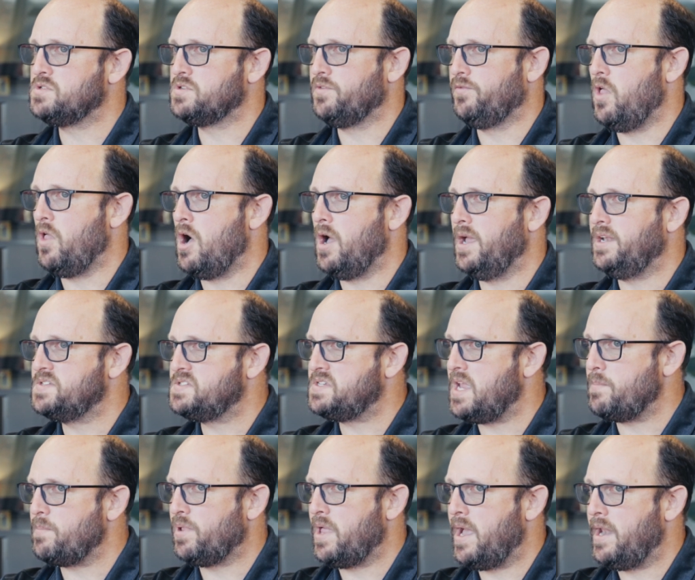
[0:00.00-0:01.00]
of law in
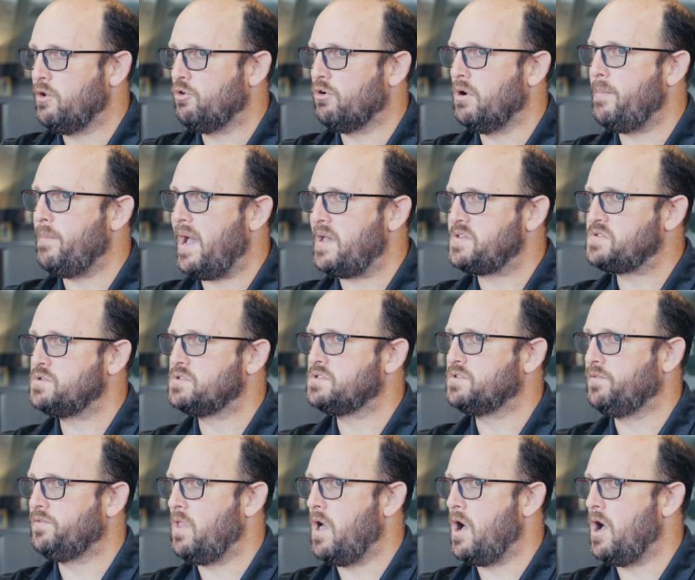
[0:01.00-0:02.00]
estate planning or a master's
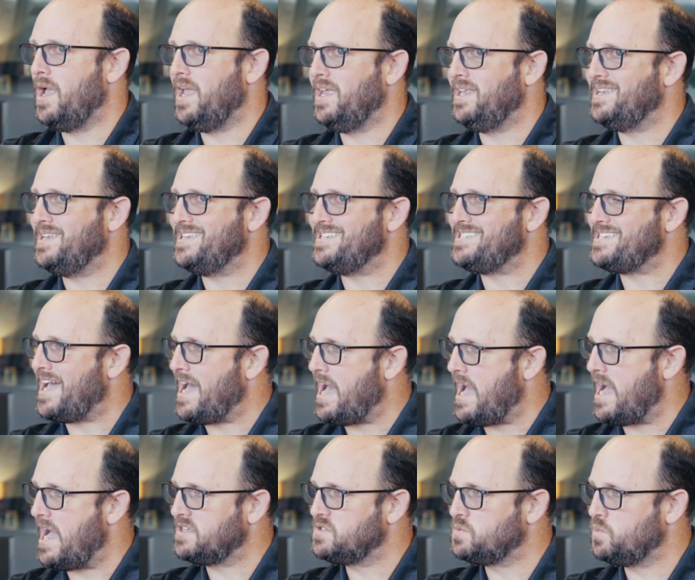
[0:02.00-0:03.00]
of law in
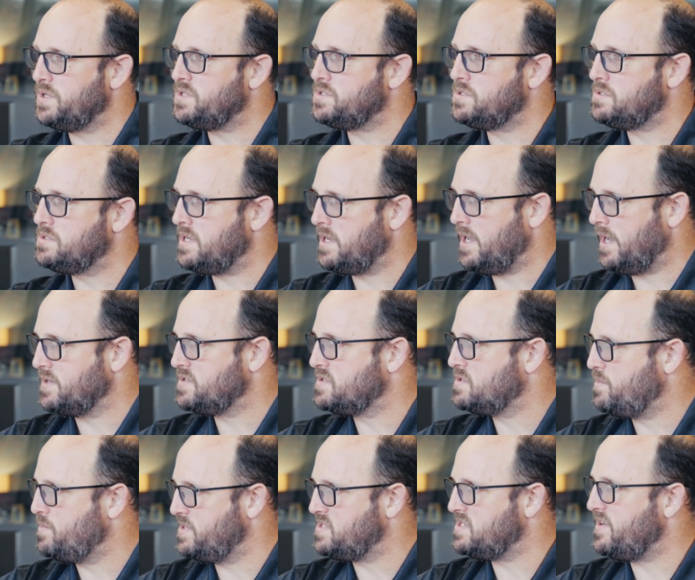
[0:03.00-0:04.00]
tax, which talks
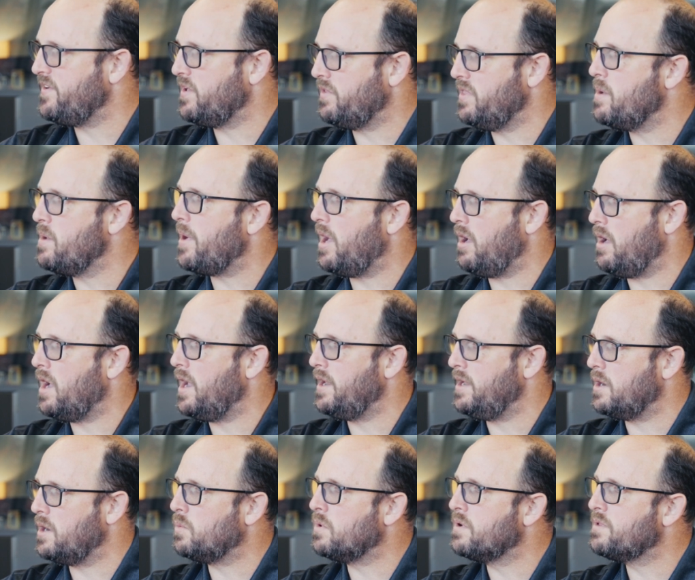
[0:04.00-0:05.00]
specifically about high
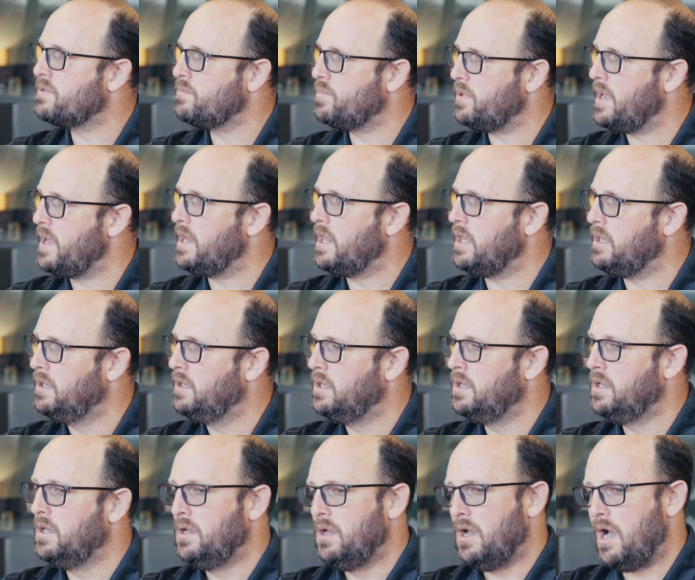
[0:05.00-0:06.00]
net worth planning.
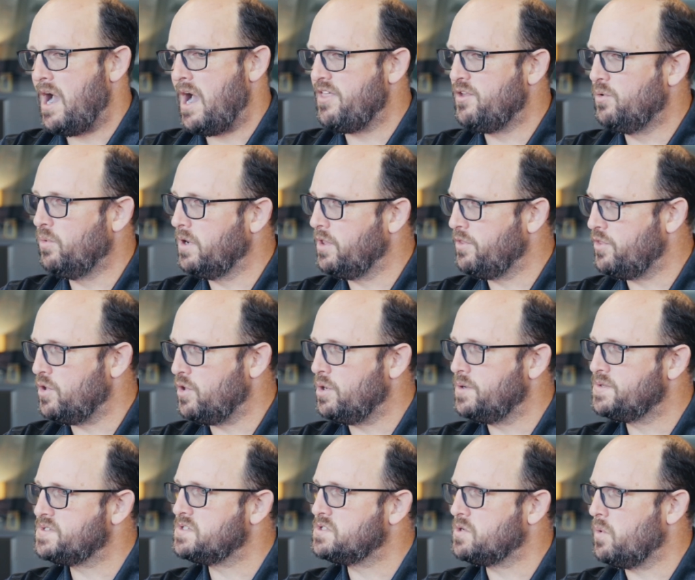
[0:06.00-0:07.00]
Mm-hmm. Either one of
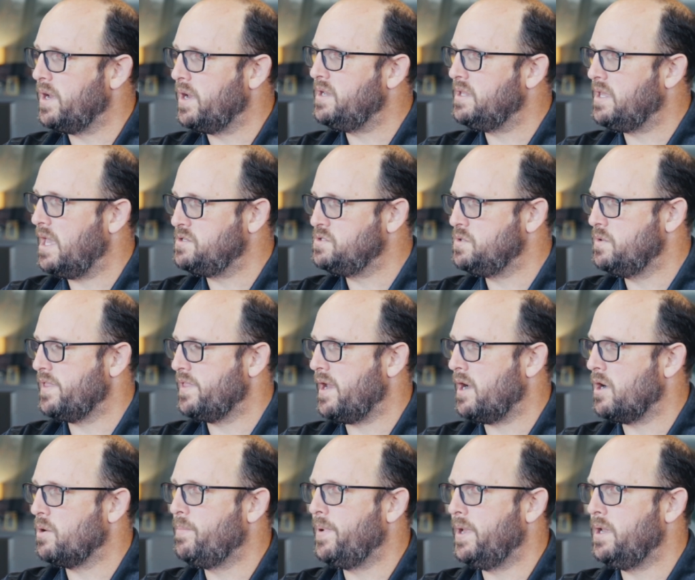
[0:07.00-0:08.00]
those is going to get you
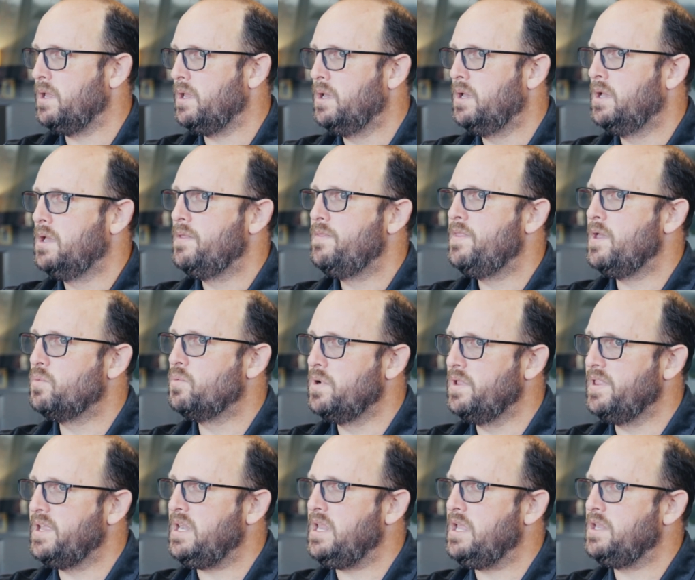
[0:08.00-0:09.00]
there, but they
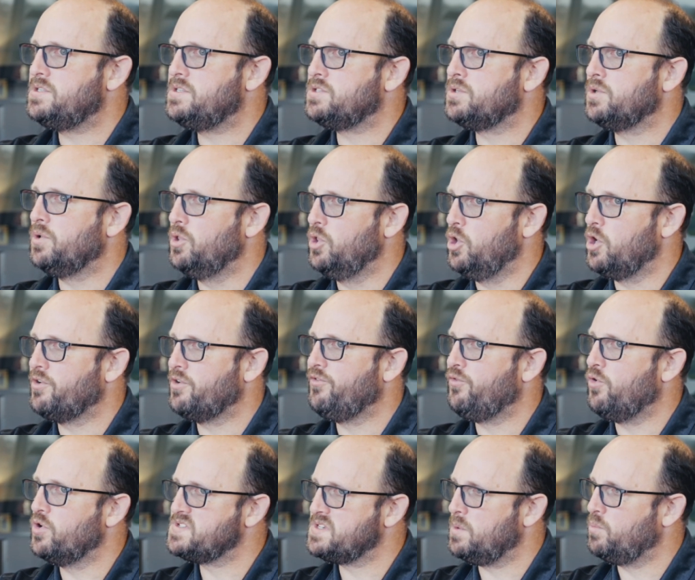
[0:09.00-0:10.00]
really need to look
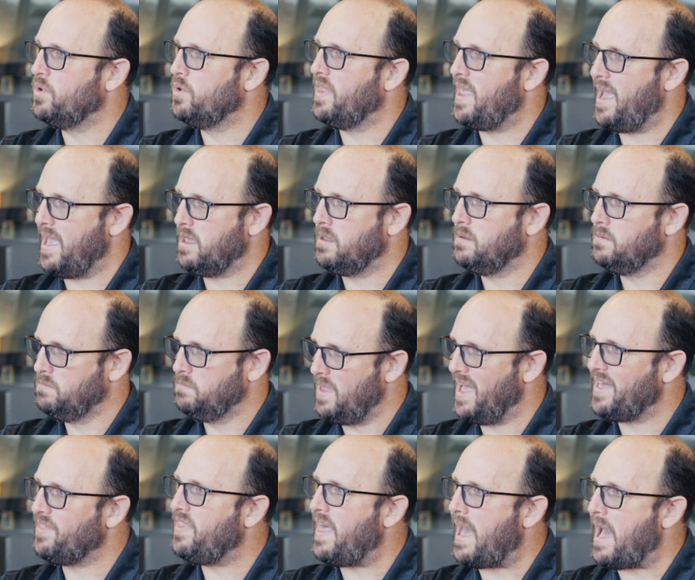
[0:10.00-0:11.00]
for someone
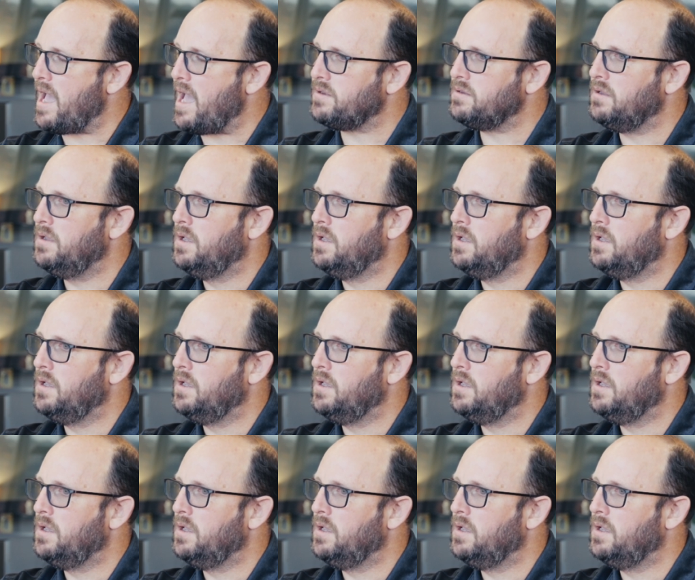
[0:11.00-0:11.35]
like that.